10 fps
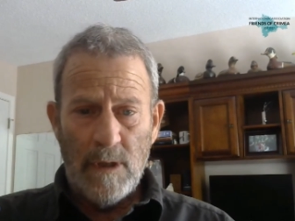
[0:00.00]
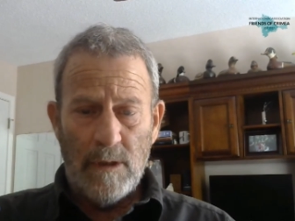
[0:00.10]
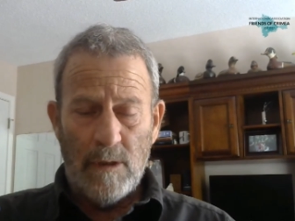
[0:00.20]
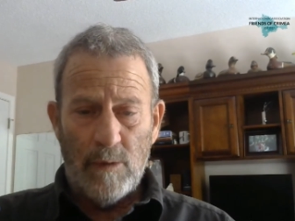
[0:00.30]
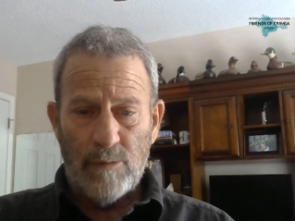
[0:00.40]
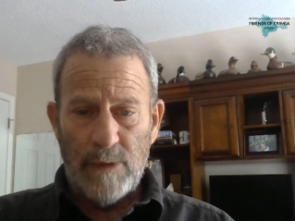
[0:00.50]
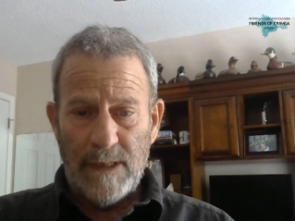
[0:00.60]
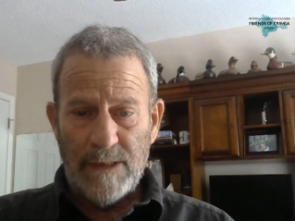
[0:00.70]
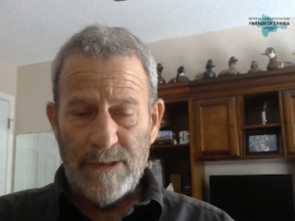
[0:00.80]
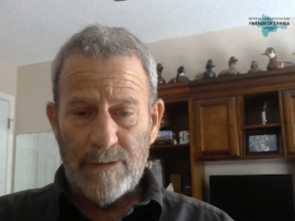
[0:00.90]
you know, we
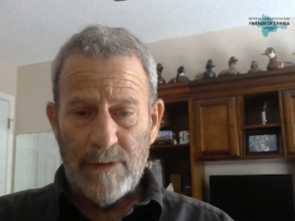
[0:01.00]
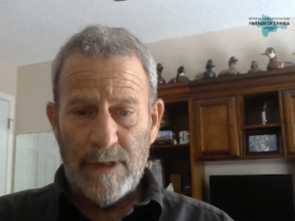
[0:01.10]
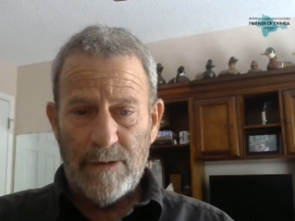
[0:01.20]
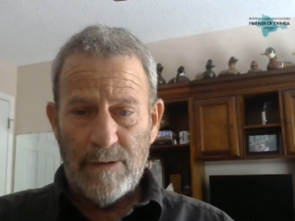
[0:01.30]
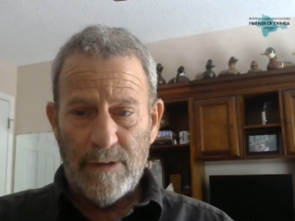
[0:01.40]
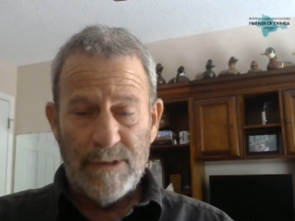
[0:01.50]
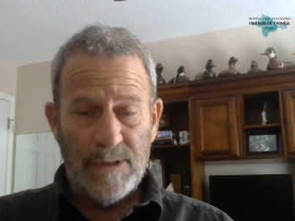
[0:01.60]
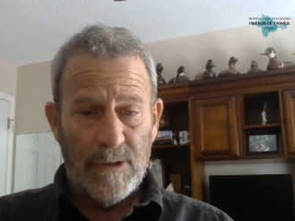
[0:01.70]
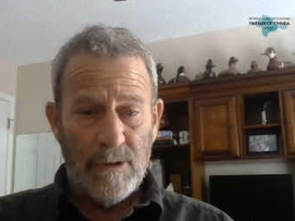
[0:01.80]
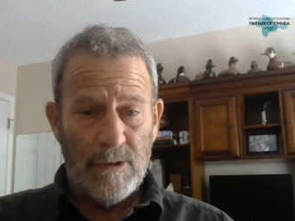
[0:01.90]
reintegrated her into
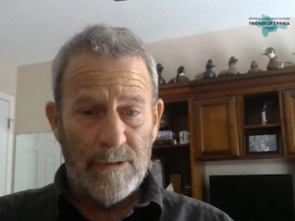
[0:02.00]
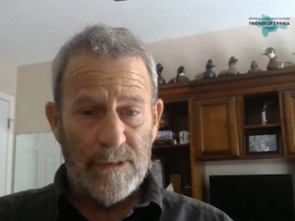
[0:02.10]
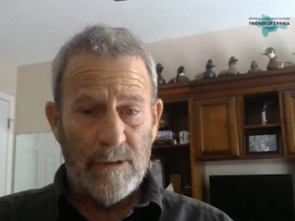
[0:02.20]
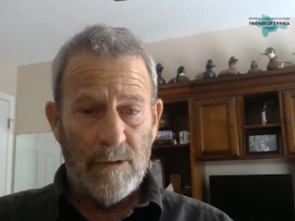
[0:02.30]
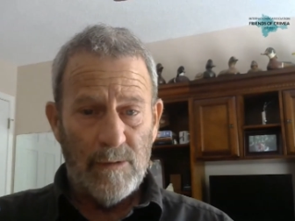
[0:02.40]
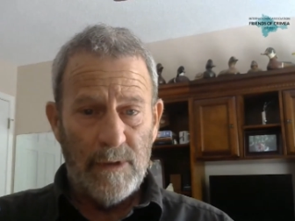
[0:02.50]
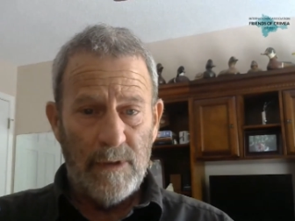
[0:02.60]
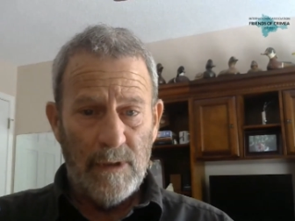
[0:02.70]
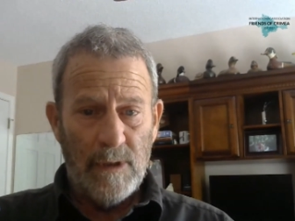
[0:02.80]
the herd slowly,